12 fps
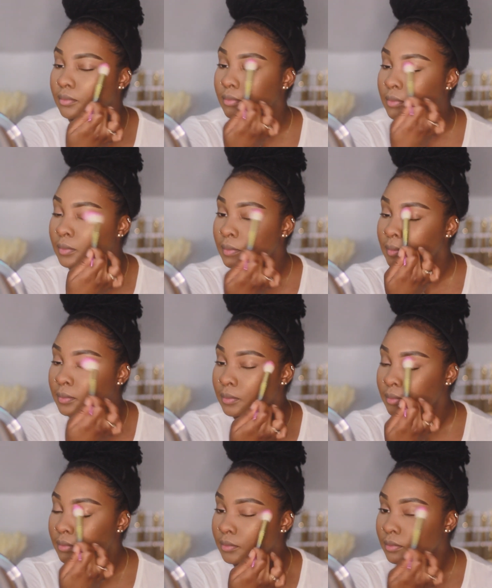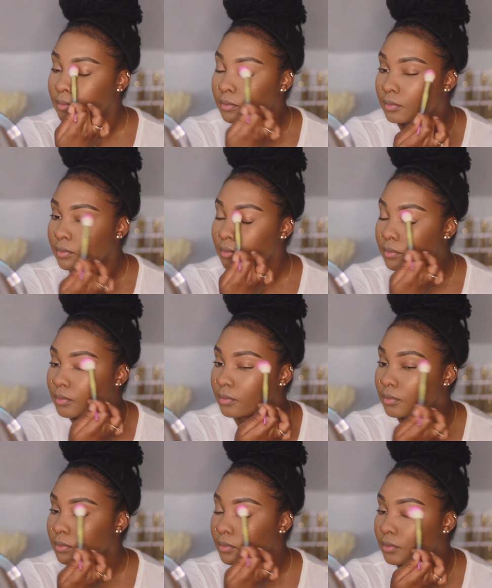
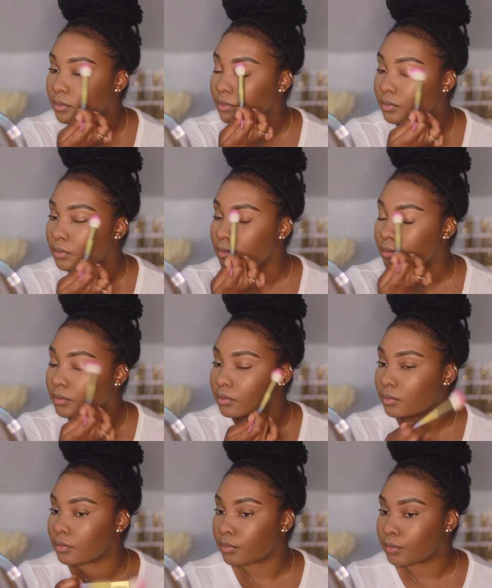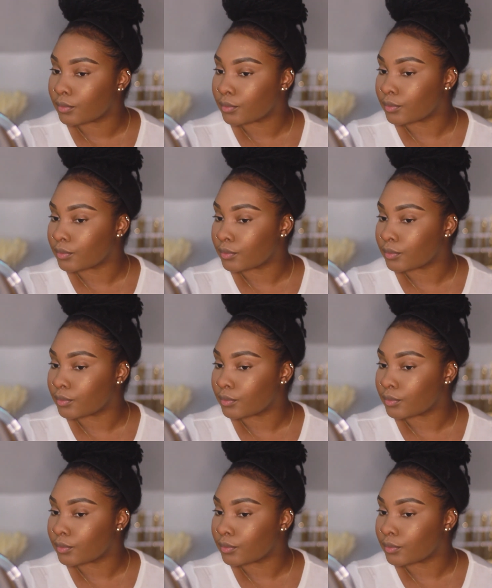Nobody speaks.